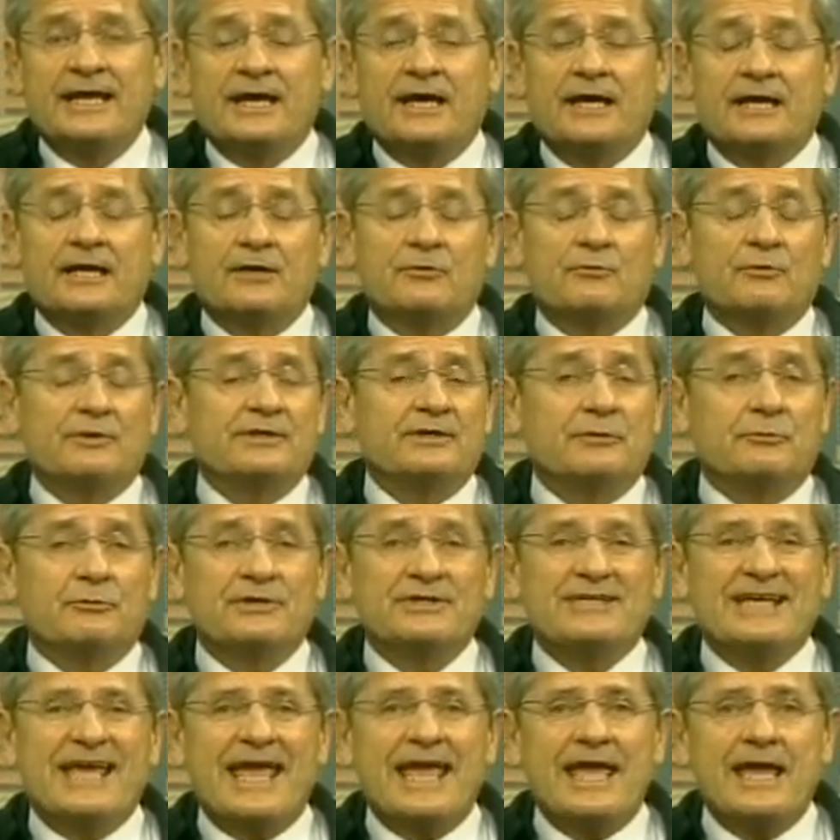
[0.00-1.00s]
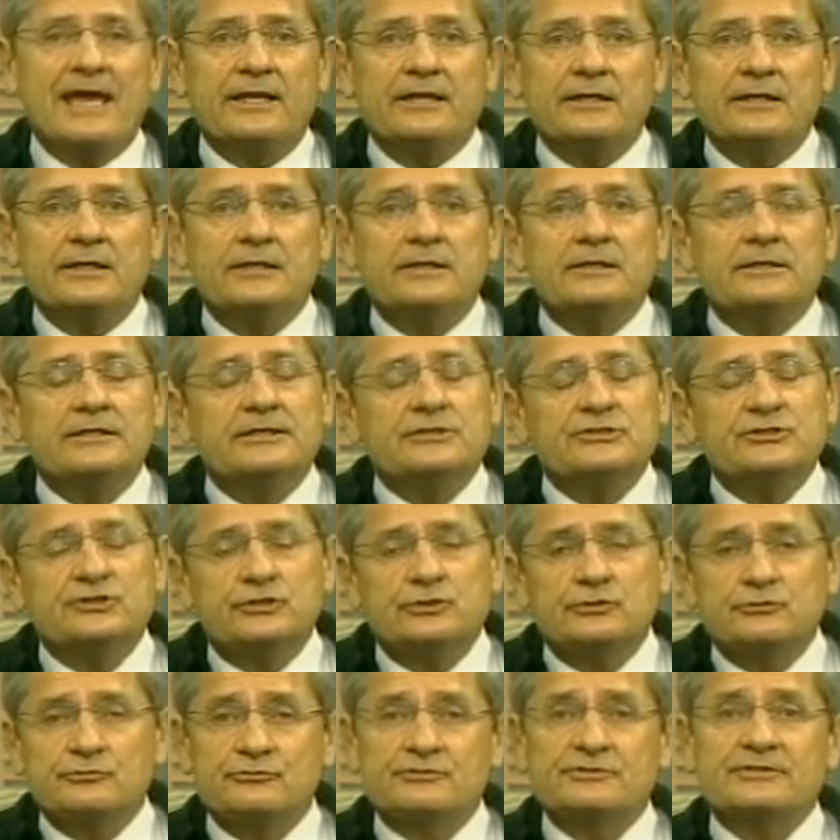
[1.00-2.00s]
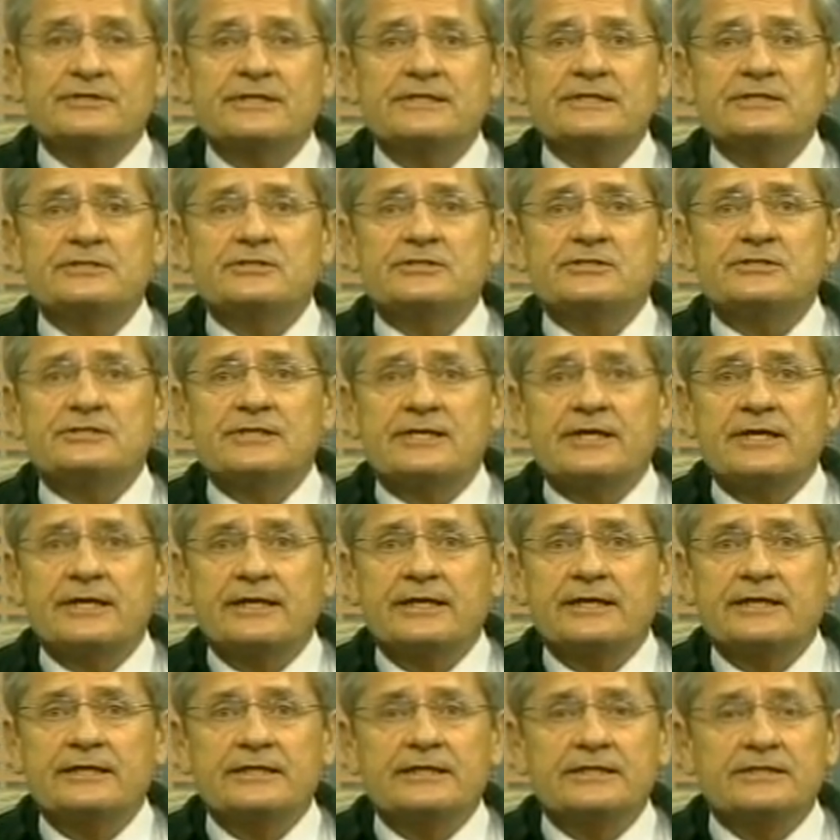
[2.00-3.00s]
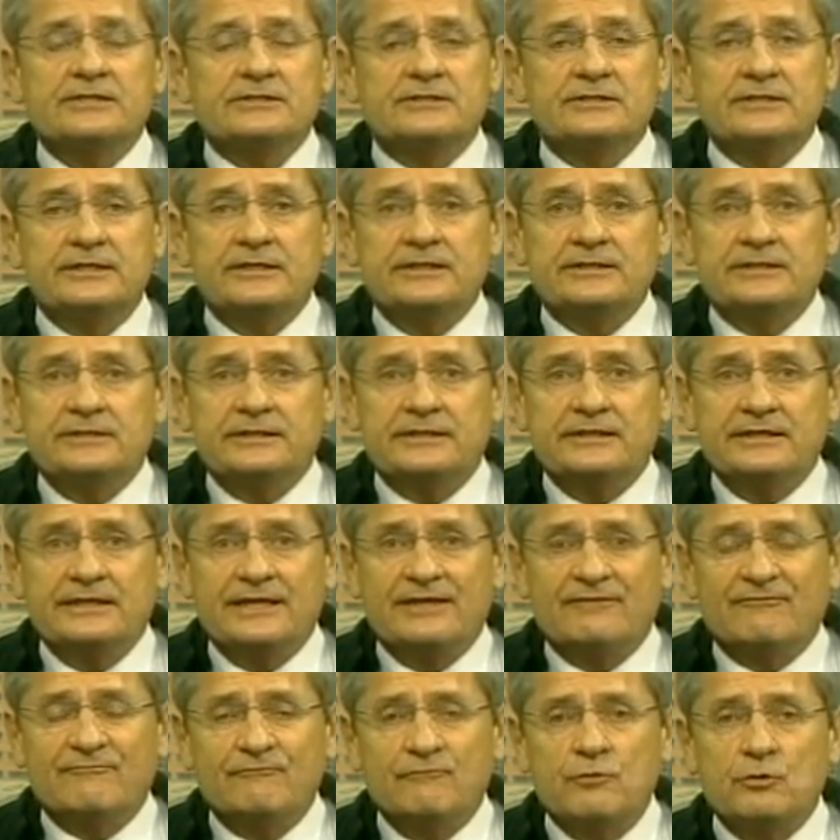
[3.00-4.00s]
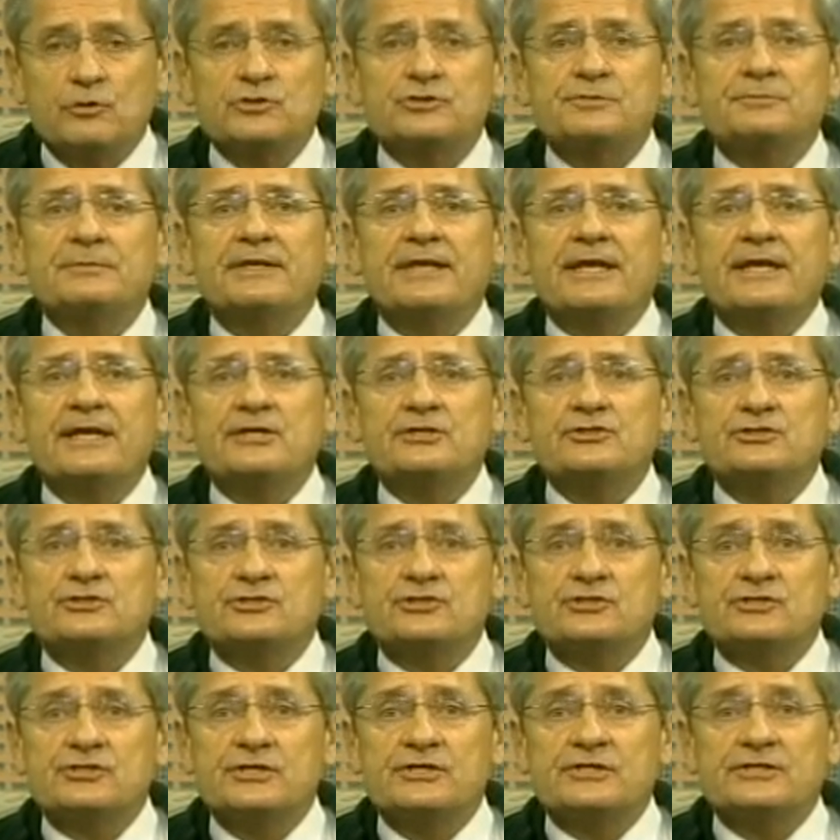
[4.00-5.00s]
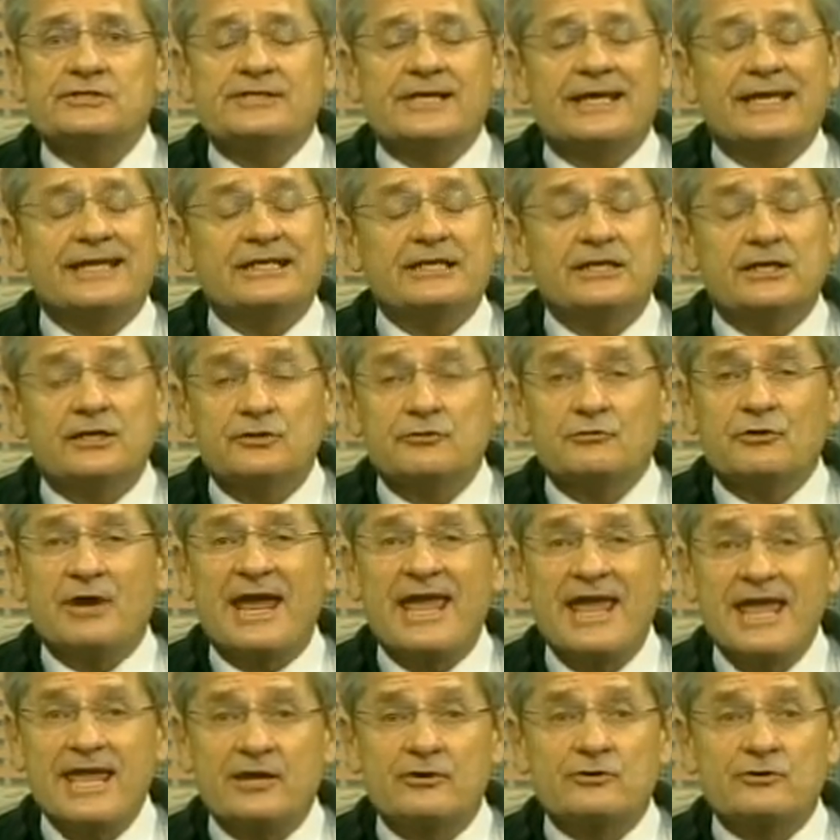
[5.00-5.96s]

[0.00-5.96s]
When you add in the children's aid societies, the enforcement agencies, and the other